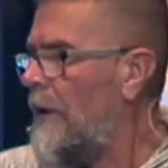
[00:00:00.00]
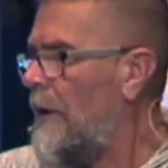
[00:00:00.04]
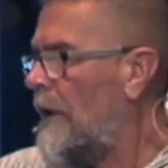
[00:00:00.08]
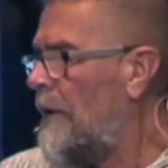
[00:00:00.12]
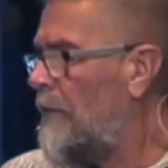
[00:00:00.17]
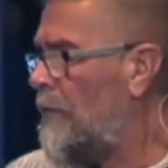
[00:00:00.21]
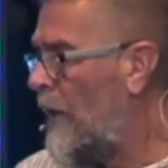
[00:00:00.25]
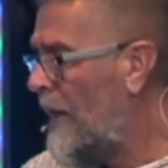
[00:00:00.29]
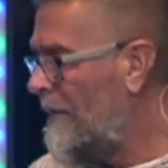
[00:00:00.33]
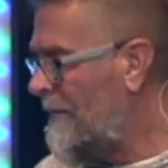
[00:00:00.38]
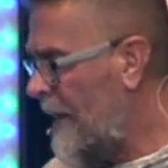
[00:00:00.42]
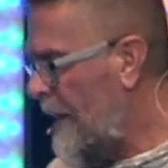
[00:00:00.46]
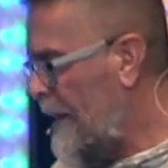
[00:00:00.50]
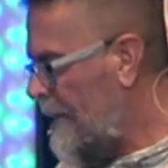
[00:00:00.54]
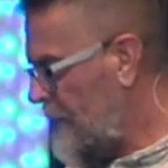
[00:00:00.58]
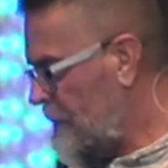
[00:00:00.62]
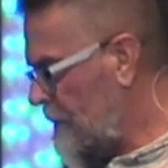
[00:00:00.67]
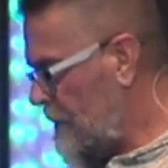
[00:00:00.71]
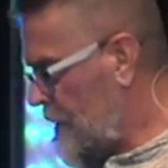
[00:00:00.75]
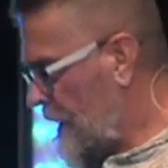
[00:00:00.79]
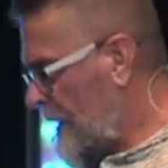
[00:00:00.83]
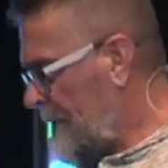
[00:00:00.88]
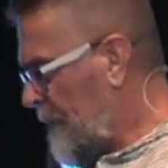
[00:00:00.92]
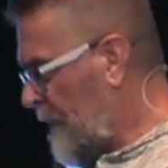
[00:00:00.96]
In
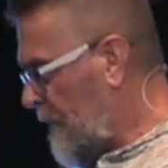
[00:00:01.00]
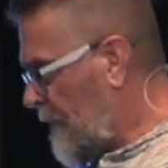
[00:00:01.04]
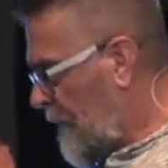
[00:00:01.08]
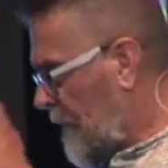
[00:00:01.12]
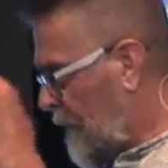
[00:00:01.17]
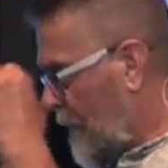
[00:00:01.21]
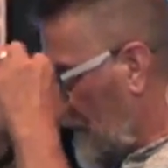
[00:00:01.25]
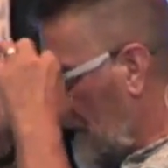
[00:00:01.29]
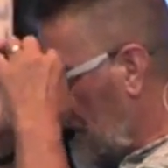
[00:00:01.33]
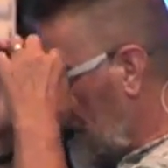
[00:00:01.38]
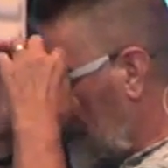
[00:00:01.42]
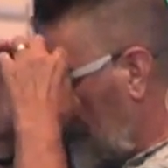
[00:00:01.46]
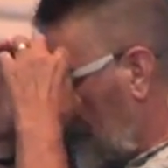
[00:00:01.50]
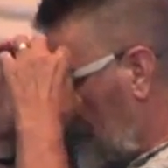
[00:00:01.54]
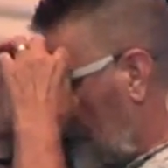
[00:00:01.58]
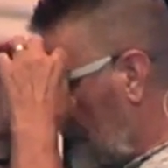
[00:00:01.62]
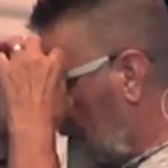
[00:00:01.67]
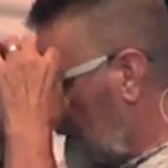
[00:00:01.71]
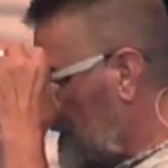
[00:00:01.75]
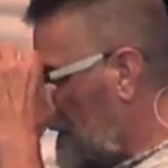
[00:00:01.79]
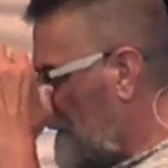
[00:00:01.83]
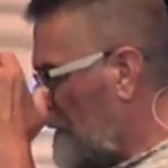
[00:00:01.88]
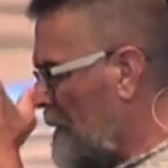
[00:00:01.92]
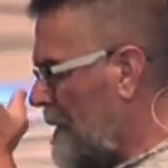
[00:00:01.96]
Revelation chapter 3,
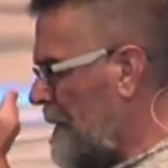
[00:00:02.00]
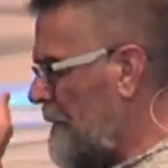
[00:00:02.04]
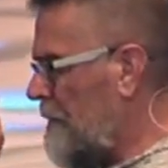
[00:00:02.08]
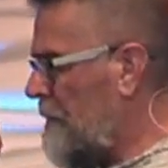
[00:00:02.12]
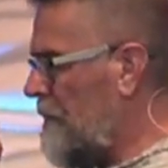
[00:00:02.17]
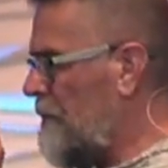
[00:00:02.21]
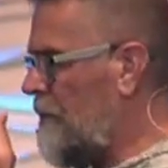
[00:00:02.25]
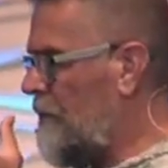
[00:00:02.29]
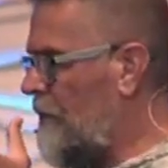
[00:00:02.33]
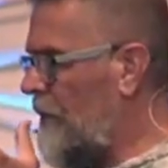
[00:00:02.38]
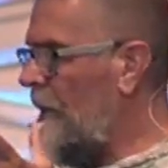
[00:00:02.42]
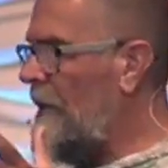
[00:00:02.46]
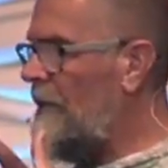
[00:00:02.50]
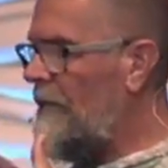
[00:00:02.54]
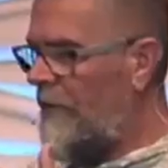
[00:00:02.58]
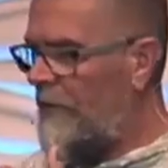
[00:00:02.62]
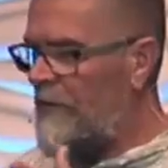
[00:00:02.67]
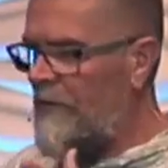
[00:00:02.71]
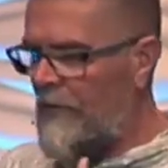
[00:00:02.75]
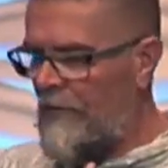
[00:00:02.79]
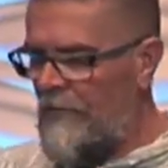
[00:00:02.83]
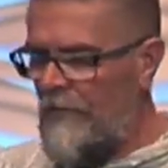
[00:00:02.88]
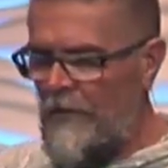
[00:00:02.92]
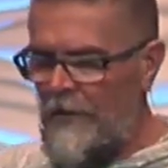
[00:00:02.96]
uh,
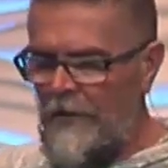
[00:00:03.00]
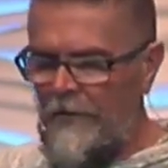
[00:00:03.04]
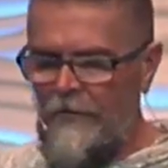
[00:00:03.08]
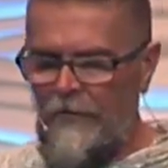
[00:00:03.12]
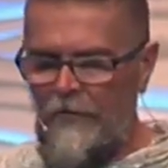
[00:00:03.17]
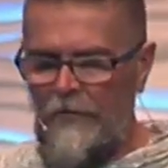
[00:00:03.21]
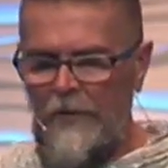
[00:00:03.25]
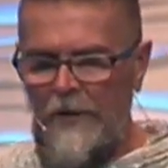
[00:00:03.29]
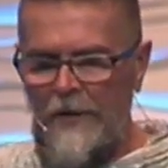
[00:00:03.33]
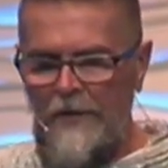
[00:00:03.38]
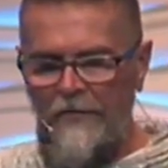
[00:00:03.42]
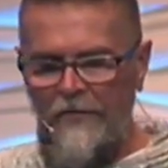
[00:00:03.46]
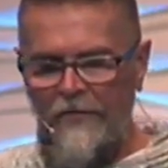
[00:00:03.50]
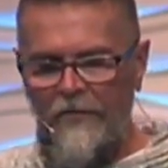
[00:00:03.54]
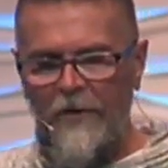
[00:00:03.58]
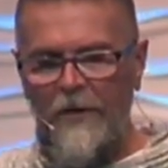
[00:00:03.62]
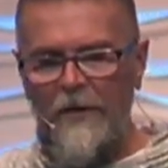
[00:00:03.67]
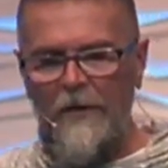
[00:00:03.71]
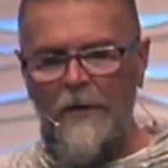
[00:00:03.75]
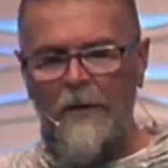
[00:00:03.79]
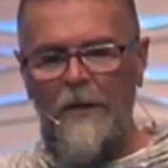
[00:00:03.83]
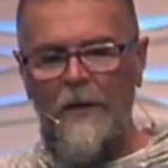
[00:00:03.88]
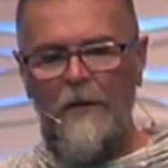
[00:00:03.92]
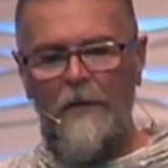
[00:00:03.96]
Jesus is literally
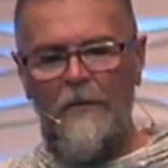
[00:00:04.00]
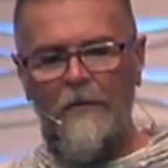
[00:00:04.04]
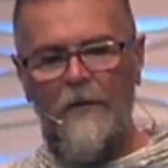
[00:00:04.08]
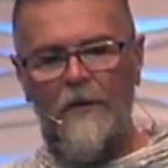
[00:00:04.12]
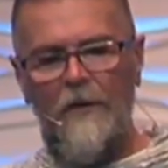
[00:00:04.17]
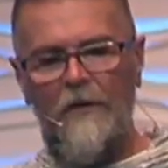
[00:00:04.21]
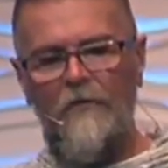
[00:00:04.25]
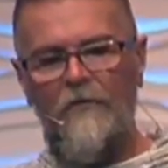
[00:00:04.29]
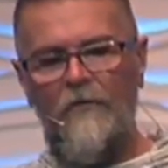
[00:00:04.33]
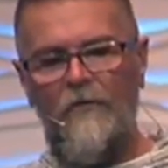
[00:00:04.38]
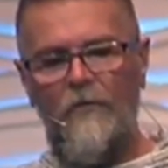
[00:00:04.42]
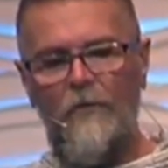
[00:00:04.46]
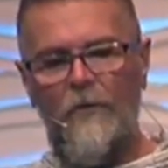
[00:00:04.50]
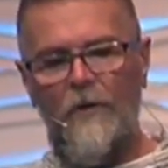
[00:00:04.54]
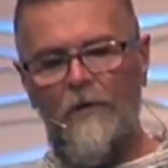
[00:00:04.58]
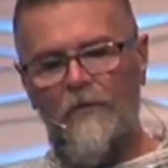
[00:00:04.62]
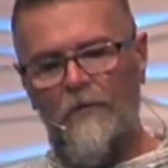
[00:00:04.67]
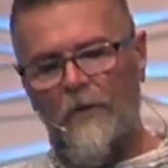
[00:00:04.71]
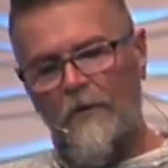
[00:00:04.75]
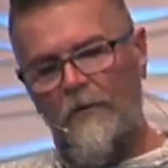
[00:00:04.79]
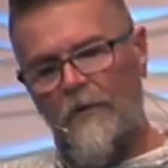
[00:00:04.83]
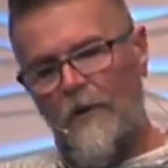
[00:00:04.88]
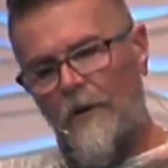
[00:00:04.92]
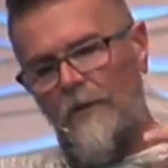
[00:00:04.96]
sending these three,
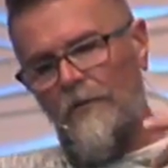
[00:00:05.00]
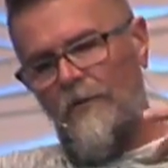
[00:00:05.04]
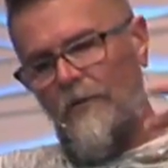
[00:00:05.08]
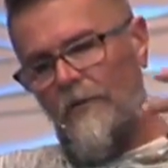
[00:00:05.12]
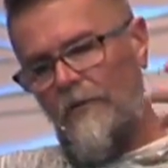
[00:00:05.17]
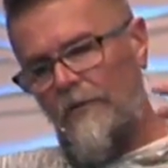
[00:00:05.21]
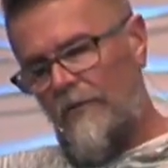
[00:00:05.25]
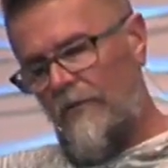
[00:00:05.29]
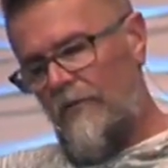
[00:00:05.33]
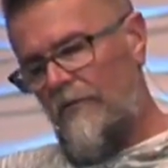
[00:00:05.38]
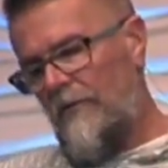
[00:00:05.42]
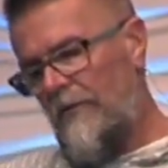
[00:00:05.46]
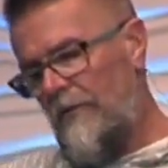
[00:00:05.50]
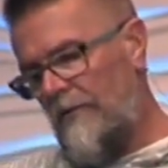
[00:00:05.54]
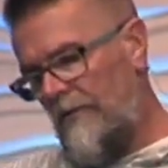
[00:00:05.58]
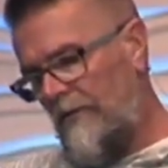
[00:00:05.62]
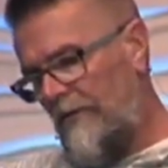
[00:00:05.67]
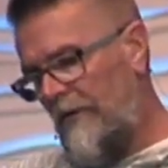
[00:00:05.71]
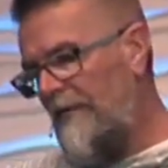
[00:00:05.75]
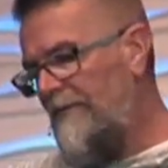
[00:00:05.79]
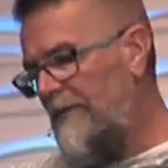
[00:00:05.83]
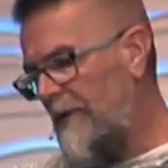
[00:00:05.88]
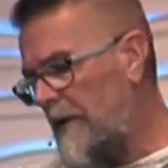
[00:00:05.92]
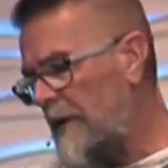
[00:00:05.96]
they're called the, the
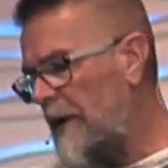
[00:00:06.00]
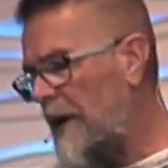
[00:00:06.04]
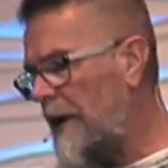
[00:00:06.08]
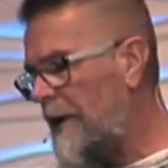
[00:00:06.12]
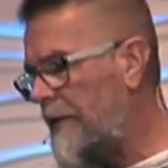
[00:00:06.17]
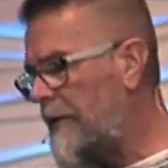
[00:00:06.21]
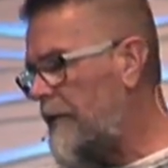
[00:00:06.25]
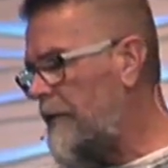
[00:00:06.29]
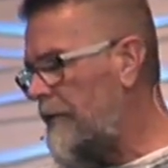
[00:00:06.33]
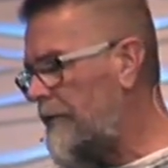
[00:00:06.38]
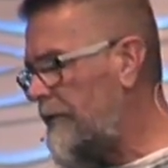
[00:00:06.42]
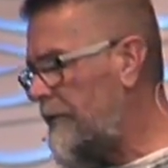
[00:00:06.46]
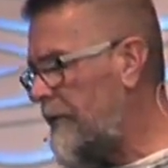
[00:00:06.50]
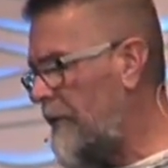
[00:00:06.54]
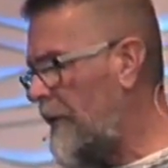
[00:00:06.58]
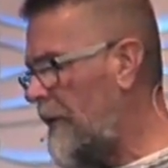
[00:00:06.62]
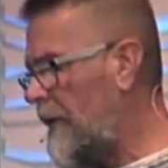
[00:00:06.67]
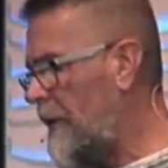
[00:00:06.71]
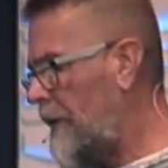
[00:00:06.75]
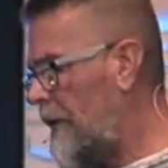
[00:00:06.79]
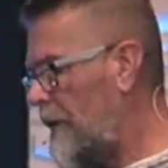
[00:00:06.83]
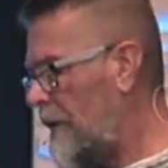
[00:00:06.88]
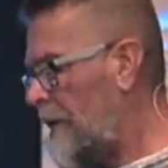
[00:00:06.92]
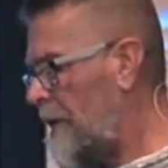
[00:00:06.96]
seven letters
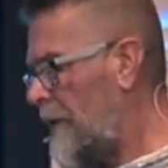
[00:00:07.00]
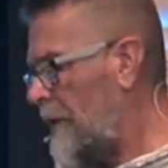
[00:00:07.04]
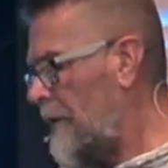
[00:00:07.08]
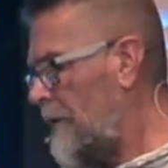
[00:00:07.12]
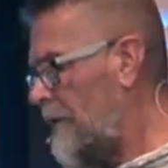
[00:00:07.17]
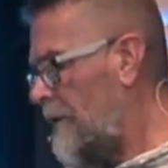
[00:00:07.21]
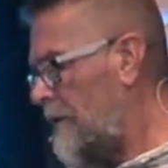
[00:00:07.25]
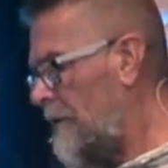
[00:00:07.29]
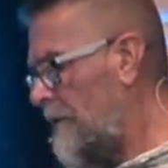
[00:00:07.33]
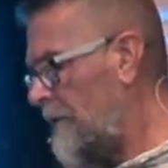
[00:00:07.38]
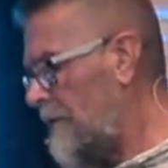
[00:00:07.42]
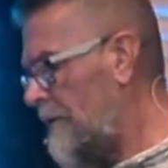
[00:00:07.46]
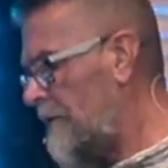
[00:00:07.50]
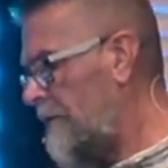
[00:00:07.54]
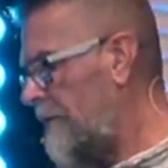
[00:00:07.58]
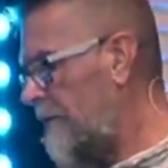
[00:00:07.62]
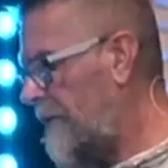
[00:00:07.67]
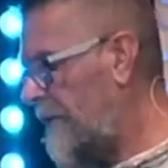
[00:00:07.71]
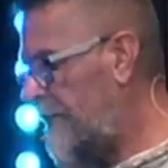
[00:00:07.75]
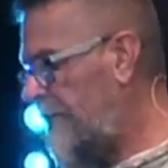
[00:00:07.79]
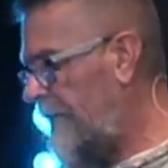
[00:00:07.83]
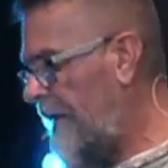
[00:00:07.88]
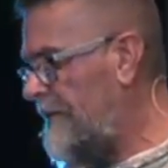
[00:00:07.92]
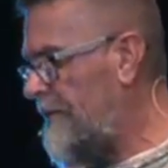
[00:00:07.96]
uh,
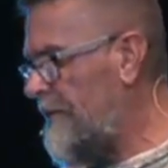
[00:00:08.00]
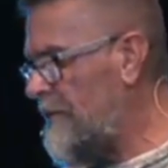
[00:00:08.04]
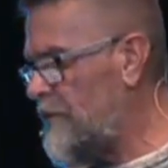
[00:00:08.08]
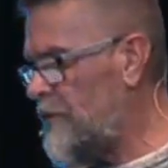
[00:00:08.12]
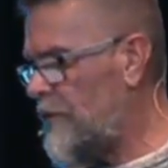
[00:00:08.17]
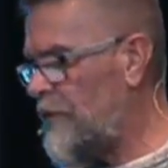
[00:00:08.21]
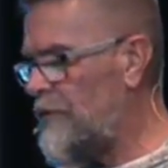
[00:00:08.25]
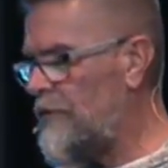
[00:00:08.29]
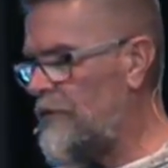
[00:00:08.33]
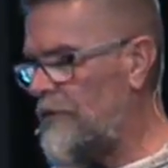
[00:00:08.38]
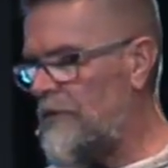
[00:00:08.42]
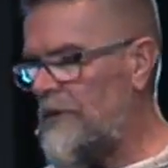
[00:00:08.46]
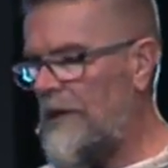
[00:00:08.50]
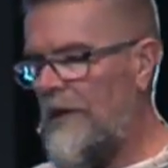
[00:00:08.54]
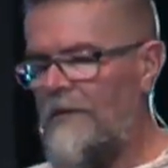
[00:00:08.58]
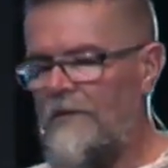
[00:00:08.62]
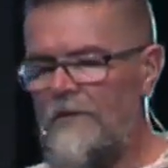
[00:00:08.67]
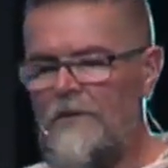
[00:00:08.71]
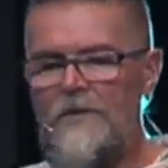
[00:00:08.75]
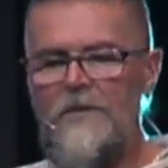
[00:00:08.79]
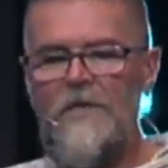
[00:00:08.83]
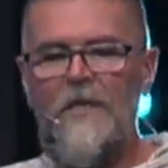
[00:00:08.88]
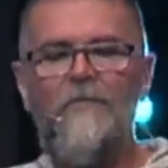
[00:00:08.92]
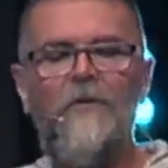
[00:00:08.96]
to the seven churches,
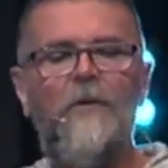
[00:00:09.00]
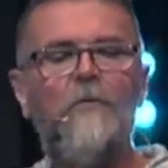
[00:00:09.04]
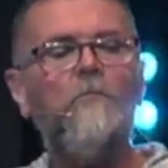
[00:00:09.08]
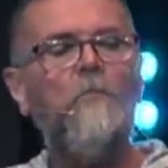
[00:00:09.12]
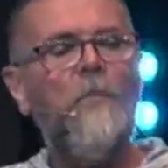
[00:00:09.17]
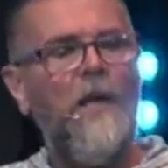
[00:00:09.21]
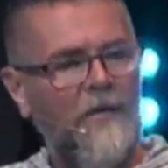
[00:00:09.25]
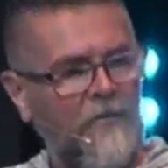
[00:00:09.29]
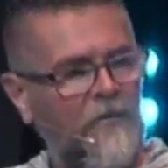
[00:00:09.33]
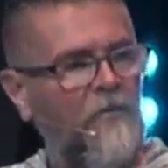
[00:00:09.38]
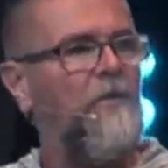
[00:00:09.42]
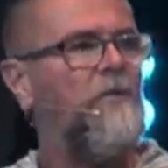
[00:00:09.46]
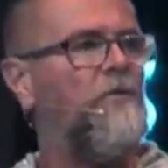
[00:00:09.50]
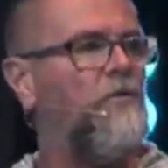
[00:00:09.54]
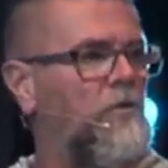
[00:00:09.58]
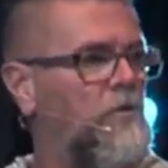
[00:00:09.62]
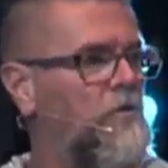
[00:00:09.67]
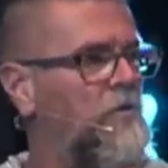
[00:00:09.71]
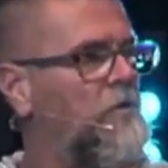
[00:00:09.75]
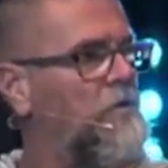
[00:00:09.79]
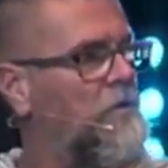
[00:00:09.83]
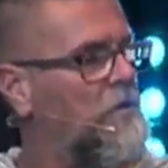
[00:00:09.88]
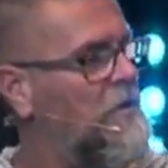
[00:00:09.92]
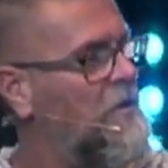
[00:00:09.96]
actually seven
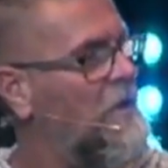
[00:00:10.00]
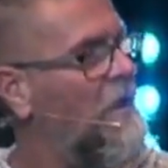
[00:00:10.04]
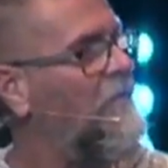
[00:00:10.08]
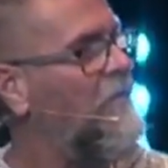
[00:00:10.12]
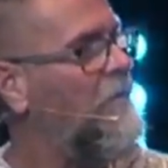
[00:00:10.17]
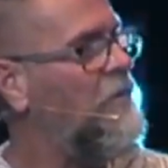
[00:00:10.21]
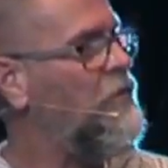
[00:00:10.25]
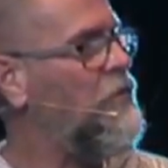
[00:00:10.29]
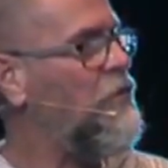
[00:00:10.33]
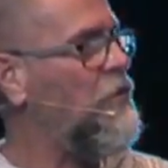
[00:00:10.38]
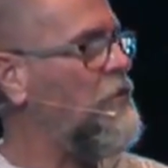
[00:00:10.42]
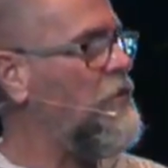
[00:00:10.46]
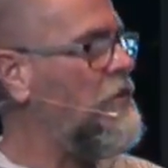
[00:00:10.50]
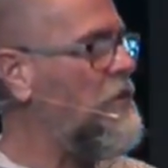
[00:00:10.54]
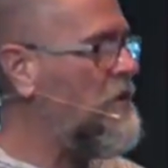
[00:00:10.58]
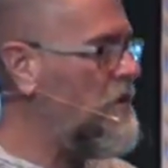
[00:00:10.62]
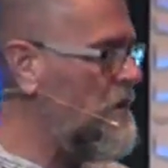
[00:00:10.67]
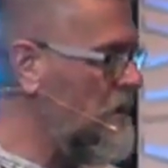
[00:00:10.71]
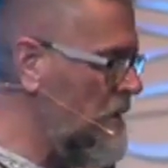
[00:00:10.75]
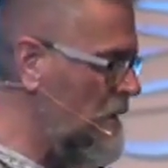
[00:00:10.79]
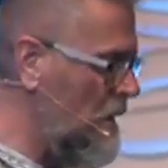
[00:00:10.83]
messages to seven churches.